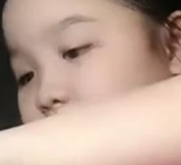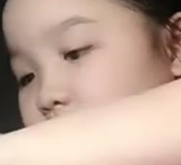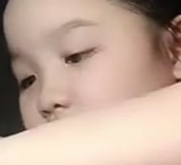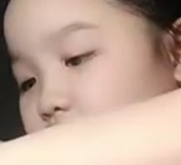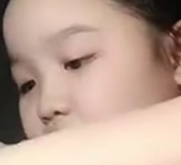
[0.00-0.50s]

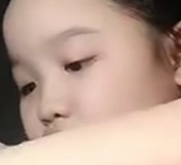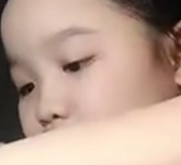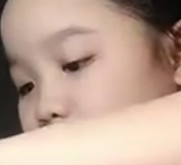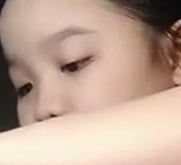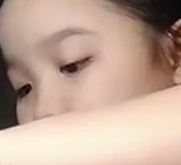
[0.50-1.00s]
Now
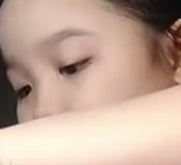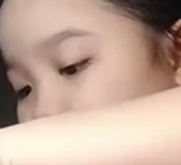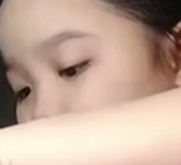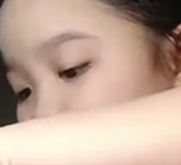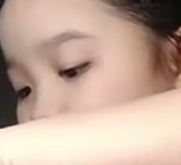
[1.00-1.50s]
just get
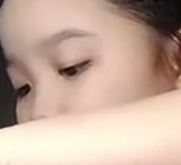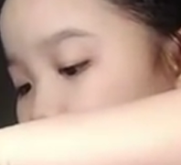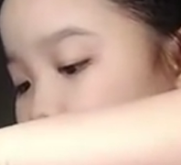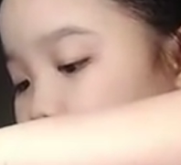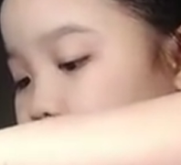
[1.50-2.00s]
all
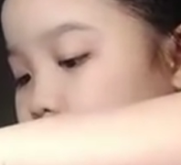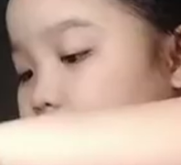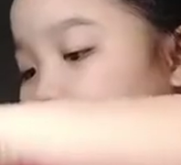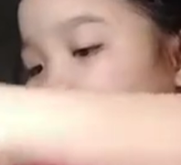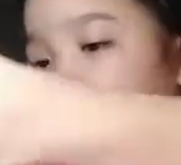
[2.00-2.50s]
the
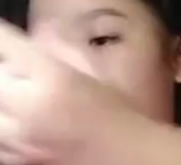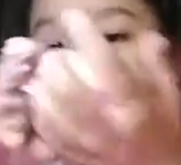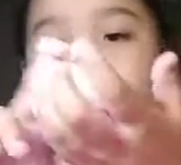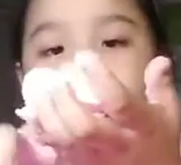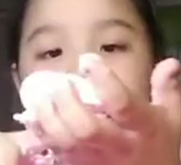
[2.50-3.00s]
slime right
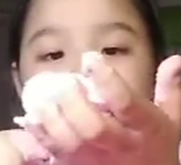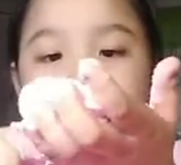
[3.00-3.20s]
here.